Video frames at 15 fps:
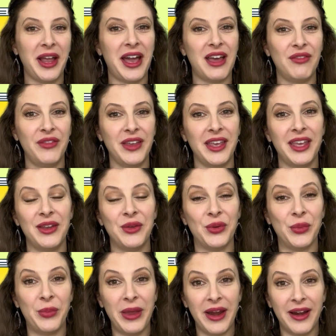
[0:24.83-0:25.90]
advocate
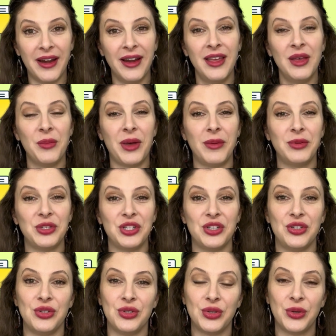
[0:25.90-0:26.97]
Hubert published a
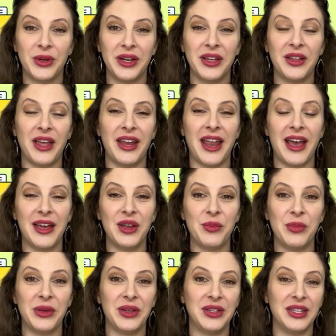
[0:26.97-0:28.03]
tutorial on how to
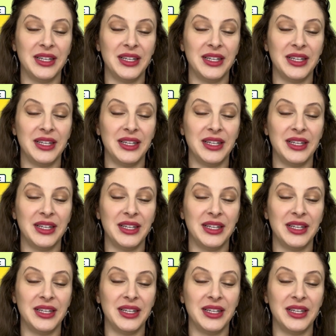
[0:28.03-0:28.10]
build